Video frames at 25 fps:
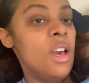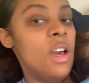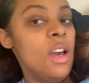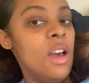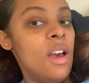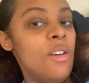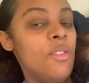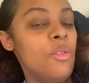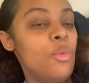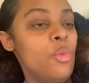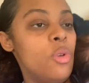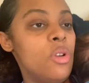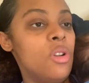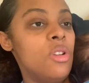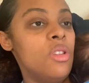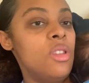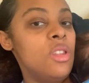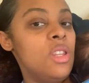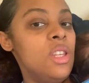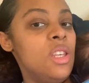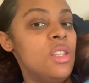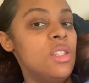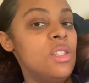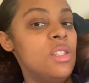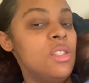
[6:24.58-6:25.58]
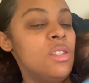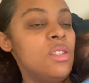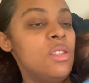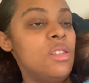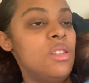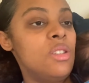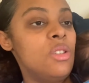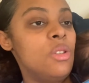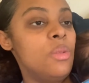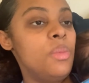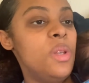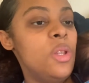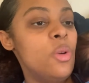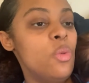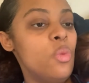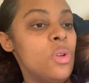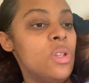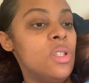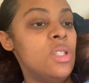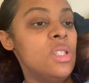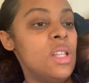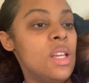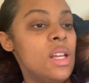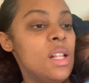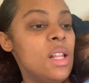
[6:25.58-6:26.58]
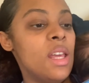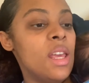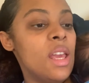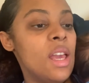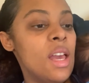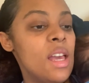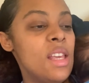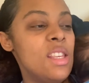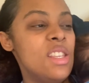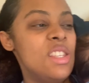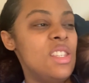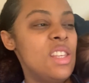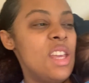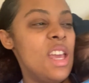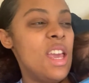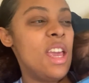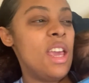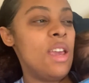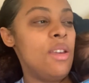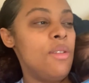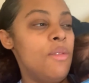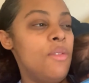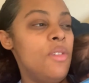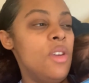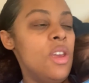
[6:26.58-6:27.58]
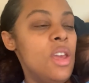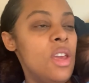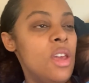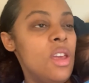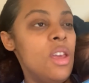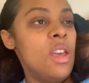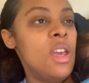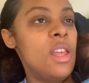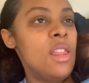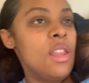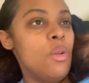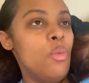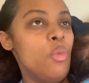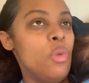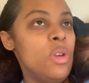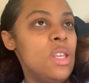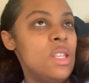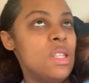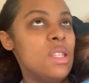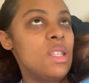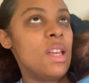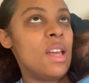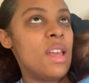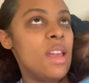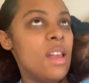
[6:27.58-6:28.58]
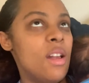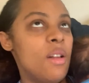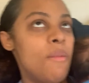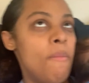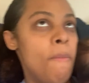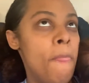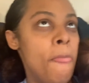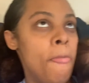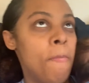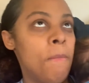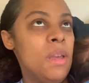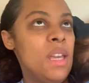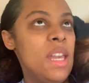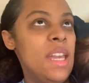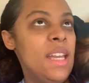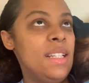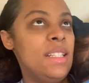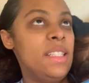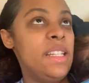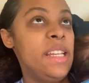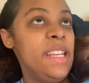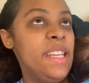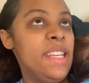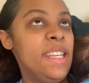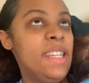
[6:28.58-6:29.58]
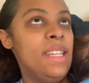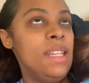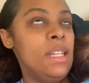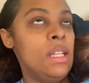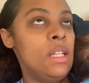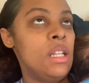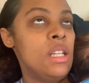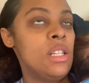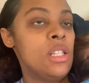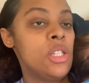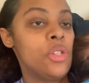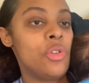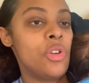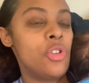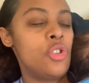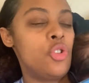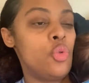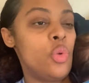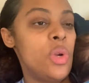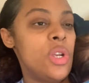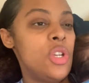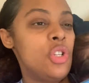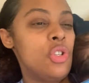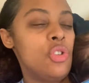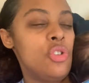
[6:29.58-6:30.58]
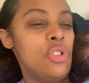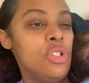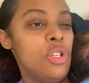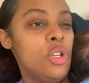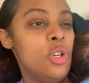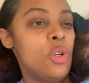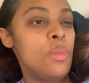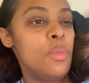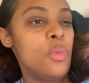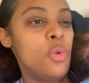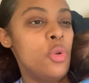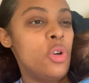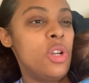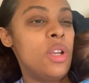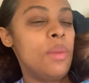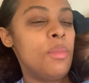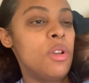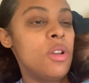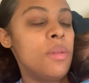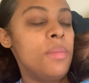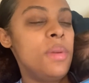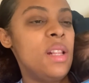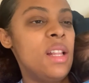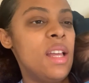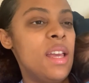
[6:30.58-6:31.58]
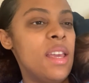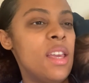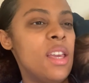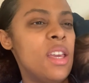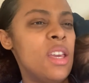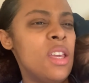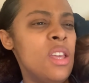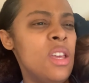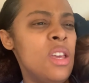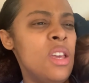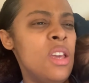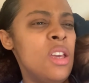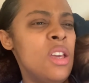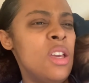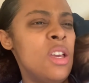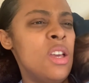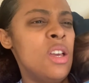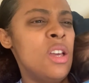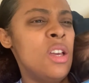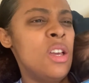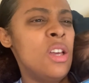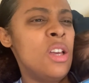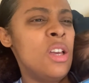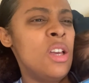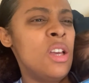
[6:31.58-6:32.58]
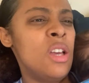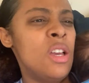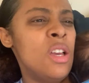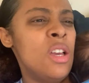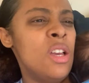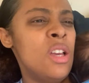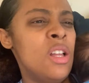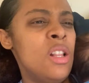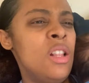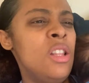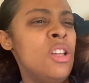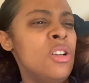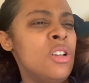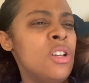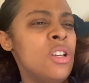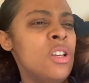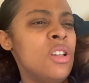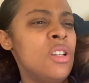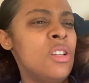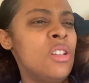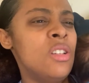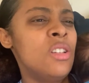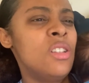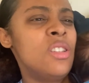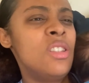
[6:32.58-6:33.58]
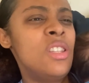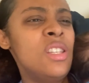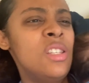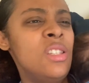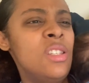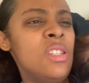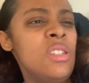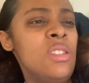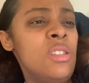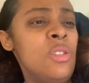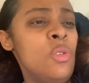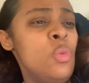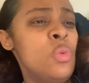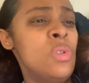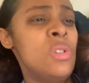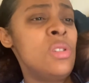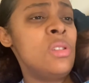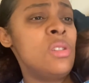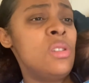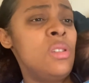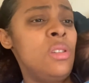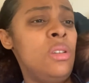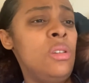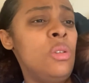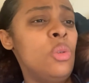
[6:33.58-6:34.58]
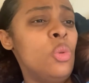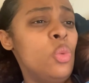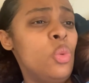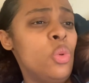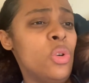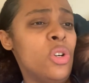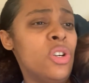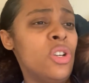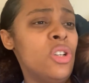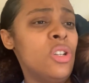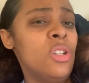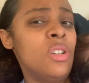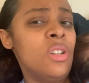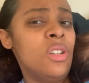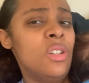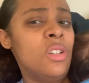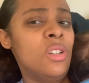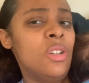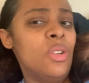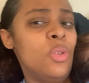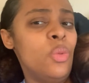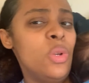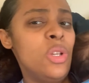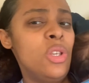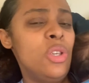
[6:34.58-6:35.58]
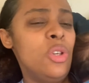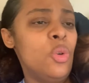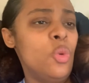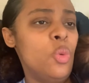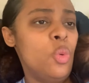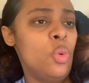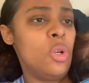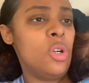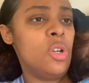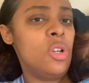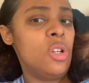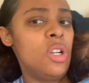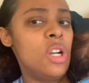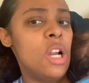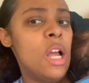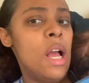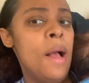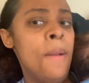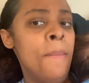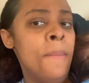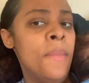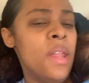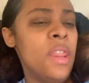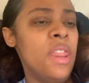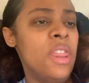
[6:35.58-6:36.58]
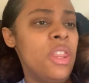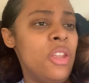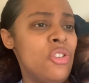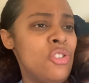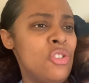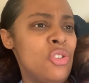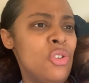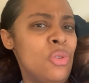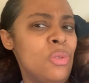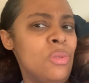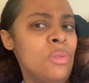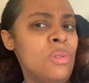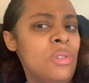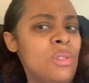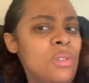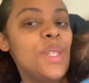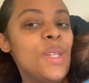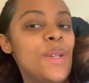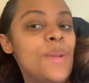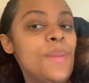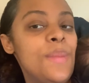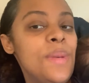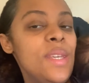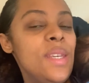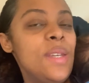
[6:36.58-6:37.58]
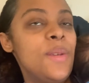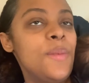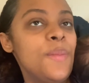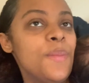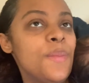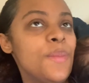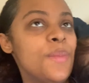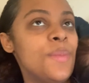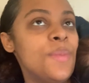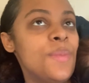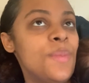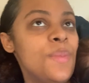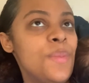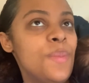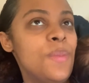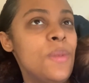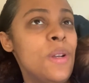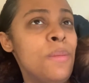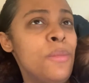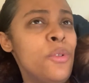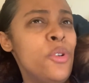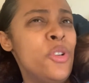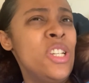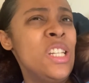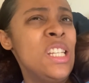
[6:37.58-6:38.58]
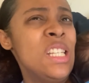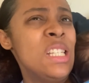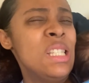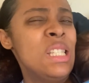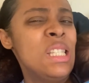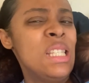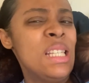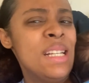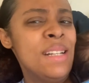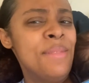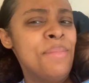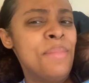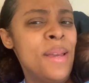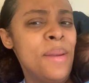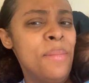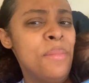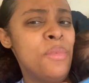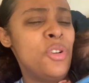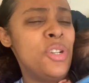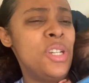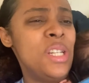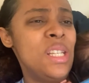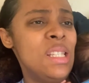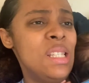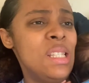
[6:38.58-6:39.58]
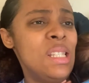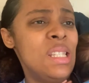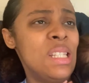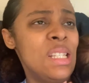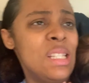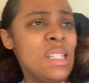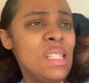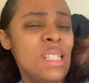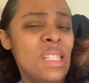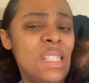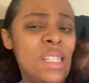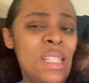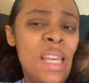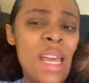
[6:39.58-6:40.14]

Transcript: have one of these to be the ones that, like, I save. And then when he's like eighteen, his graduation ceremony, I'm gonna be like, look, this is the onesie you were when you were a month years old. It's gonna be memories and memories, because it's